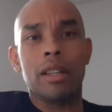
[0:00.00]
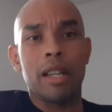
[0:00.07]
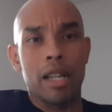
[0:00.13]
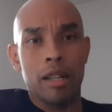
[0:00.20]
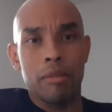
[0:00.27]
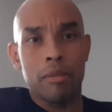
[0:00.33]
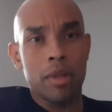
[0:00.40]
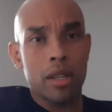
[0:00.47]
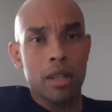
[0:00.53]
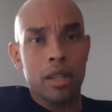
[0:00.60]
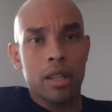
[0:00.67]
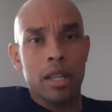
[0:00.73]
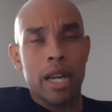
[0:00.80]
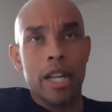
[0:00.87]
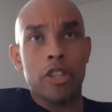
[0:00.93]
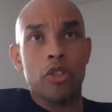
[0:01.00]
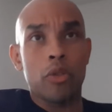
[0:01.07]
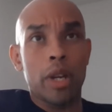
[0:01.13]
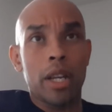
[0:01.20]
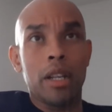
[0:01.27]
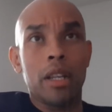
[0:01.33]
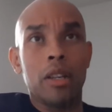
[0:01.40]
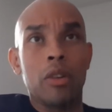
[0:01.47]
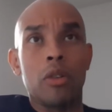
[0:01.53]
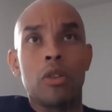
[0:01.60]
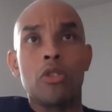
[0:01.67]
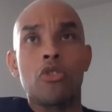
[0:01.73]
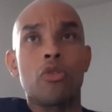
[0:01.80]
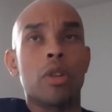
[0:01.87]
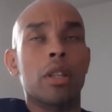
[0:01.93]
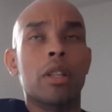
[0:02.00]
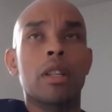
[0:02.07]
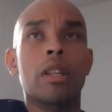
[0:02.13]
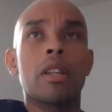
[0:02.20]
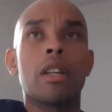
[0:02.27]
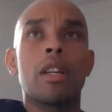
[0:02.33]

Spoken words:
I'm at training or drilling,